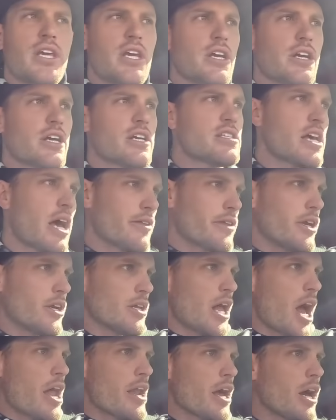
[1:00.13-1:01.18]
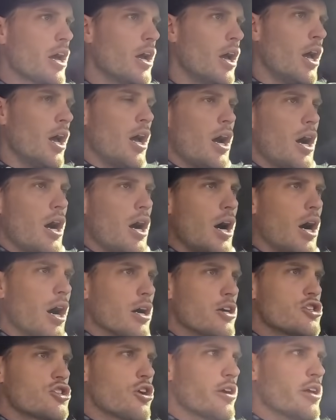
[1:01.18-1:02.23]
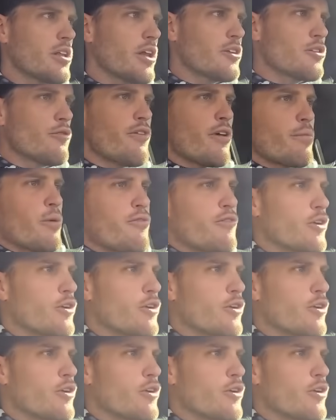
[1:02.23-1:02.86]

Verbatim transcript: here in South Carolina, uh, starting like November